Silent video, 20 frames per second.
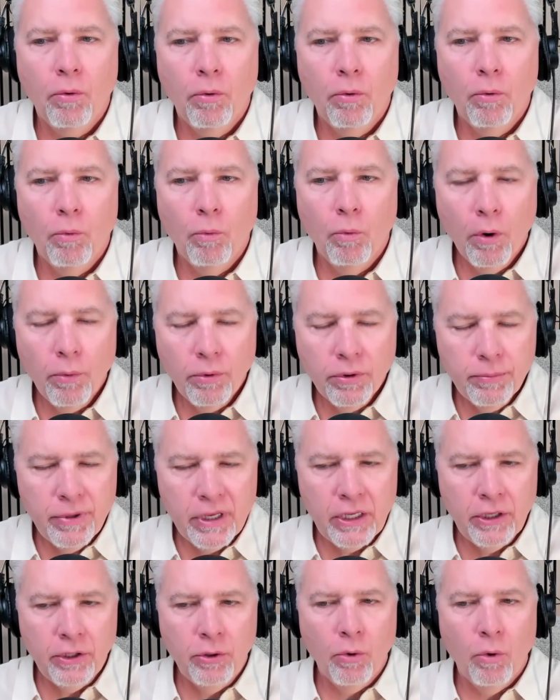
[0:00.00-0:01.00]
what would be
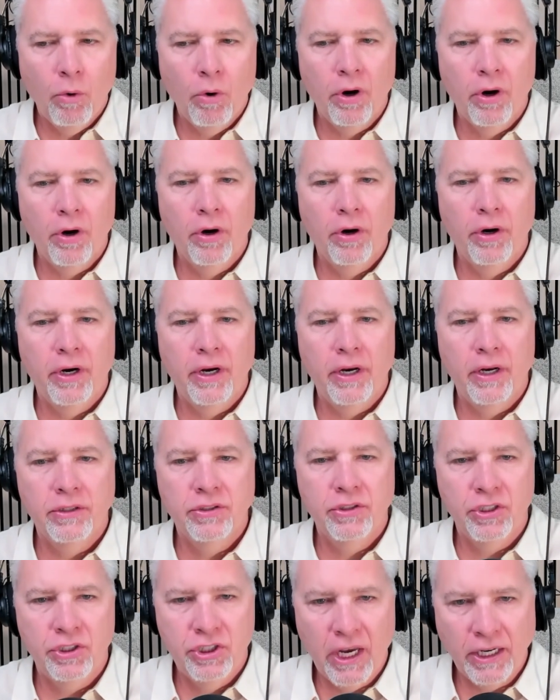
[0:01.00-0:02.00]
your
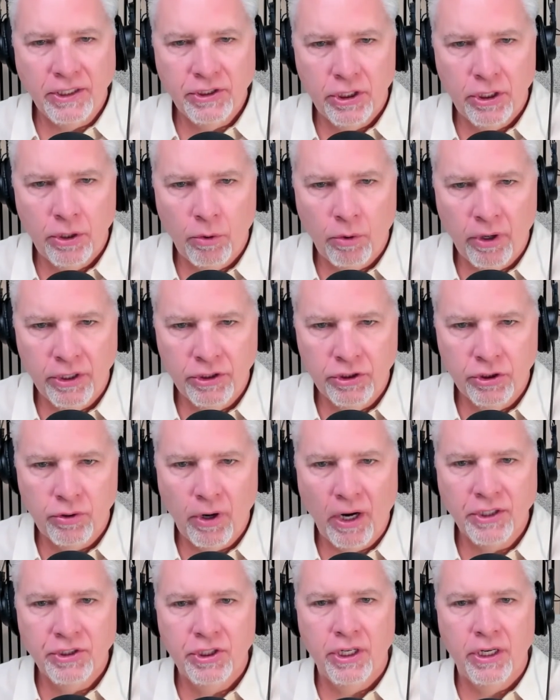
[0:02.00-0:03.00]
suggestion or
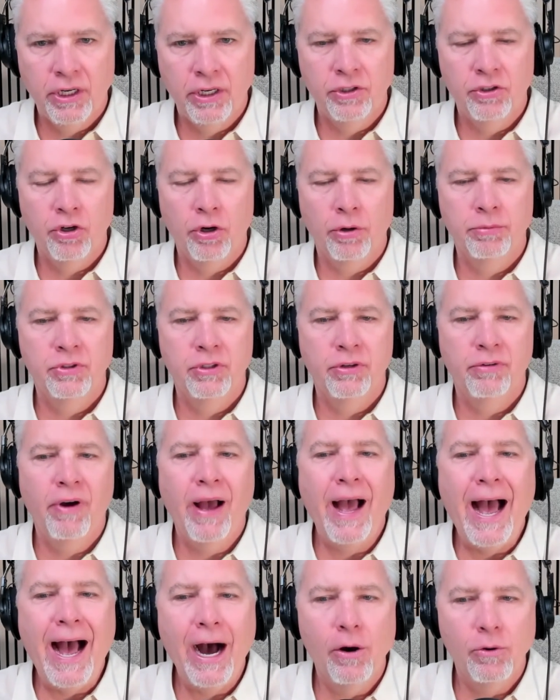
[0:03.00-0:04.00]
instruction in terms of
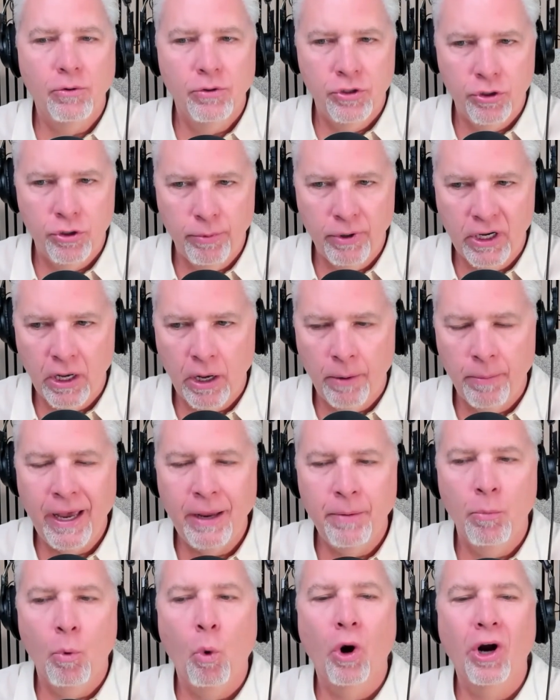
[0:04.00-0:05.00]
how to become
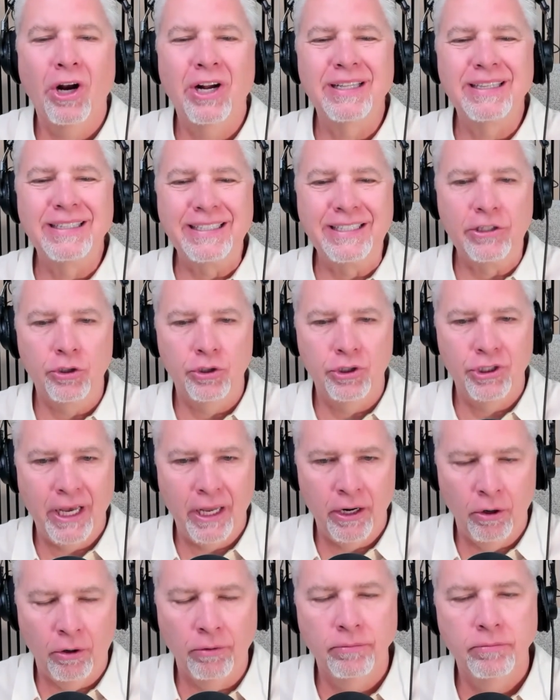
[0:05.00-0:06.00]
a more clear
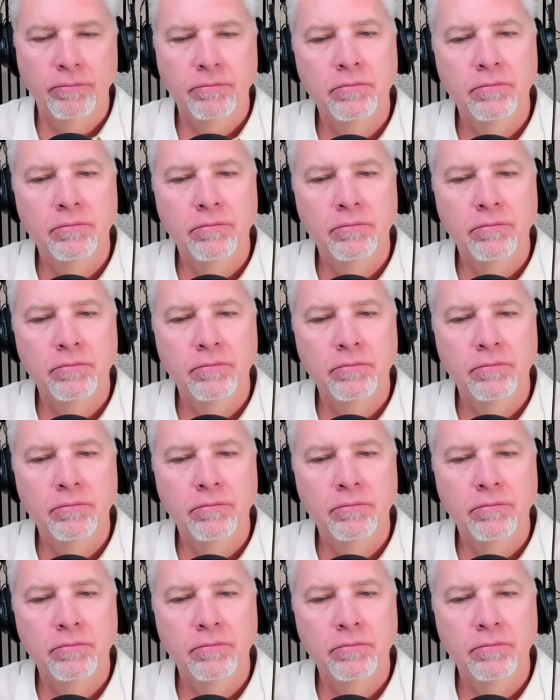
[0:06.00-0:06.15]
channel?